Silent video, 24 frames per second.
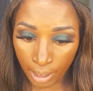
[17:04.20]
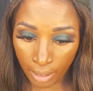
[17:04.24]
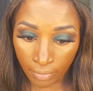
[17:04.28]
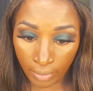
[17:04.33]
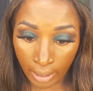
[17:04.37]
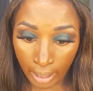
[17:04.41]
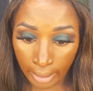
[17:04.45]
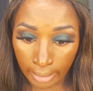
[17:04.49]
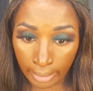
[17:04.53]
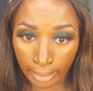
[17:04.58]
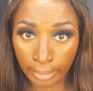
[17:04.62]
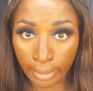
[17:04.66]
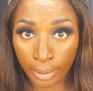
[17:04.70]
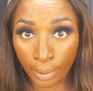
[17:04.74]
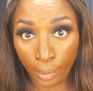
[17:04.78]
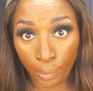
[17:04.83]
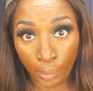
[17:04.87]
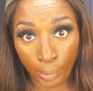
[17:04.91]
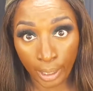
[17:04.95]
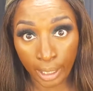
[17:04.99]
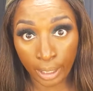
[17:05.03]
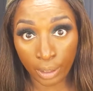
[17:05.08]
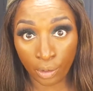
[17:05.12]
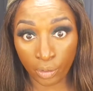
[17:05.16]
but I've gained a little
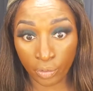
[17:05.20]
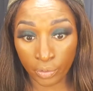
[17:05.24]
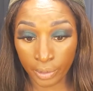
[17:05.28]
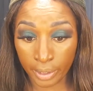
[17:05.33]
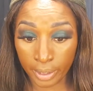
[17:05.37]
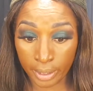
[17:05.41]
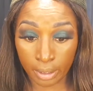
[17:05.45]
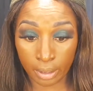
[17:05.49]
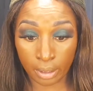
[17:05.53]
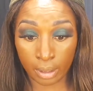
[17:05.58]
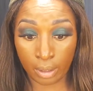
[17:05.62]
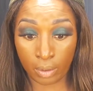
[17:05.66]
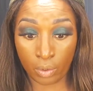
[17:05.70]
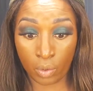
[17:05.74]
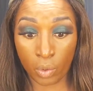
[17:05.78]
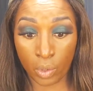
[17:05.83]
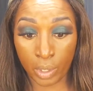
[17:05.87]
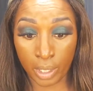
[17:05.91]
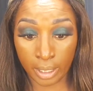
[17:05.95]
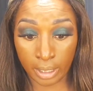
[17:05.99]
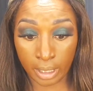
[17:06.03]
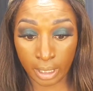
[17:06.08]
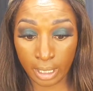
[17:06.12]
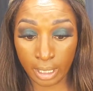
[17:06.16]
weight over this
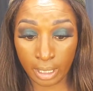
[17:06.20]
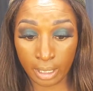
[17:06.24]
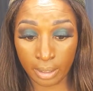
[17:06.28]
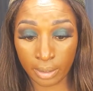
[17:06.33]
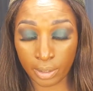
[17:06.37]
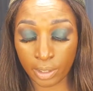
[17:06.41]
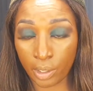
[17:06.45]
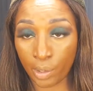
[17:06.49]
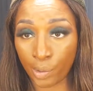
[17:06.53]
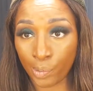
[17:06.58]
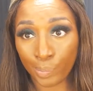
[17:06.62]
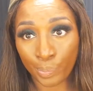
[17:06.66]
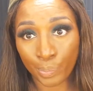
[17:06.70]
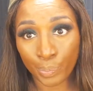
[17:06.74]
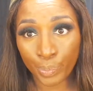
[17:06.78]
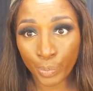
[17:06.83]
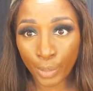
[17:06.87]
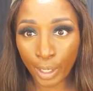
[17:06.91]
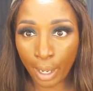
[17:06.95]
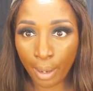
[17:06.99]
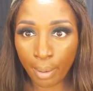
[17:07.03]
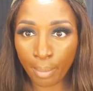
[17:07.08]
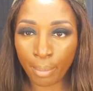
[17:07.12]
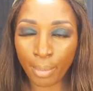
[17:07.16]
quarantine, so
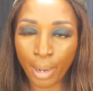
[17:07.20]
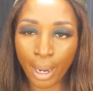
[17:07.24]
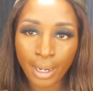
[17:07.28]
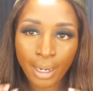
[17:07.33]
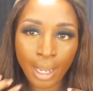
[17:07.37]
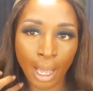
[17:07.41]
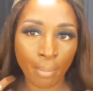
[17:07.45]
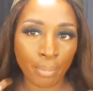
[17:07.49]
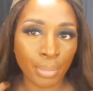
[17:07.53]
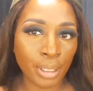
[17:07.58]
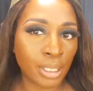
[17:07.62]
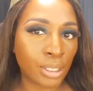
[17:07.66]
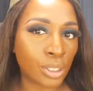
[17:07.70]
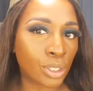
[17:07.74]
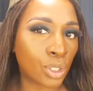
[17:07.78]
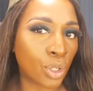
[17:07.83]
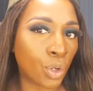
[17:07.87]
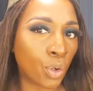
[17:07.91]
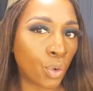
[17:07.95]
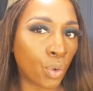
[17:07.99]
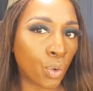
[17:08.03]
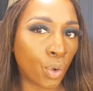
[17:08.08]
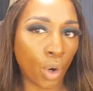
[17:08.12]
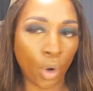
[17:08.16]
might not be
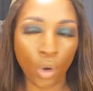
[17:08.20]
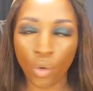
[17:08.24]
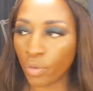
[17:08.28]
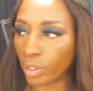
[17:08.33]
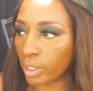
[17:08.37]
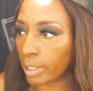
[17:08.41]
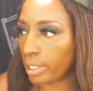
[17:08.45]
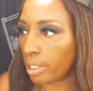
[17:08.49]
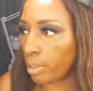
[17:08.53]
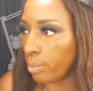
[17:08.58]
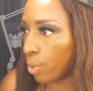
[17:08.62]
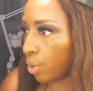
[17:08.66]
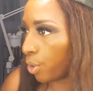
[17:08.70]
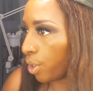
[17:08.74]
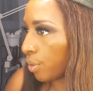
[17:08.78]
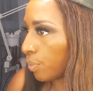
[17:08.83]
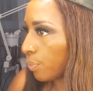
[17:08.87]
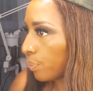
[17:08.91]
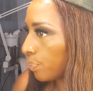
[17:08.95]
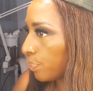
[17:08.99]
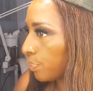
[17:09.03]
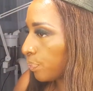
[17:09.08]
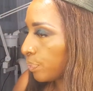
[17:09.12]
so oval anymore.